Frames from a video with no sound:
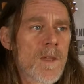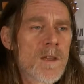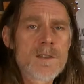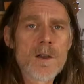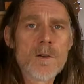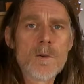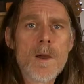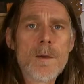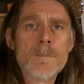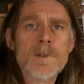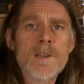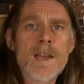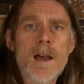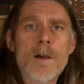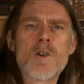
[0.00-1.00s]
So
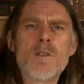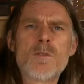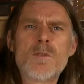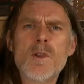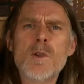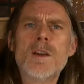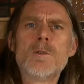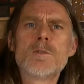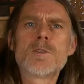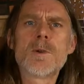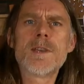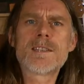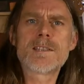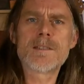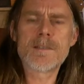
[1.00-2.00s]
yeah, I've got a few little
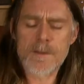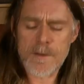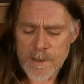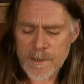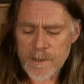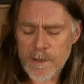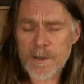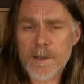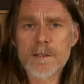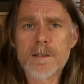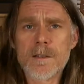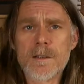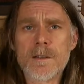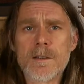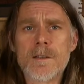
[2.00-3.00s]
tweaks that I'd like
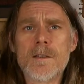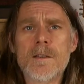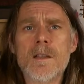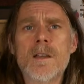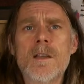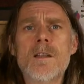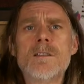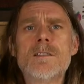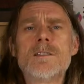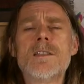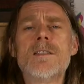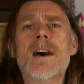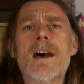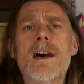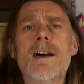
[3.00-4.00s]
to
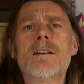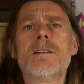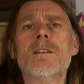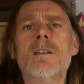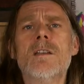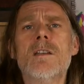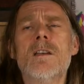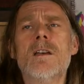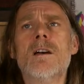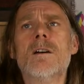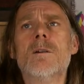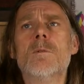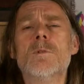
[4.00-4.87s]
that, okay,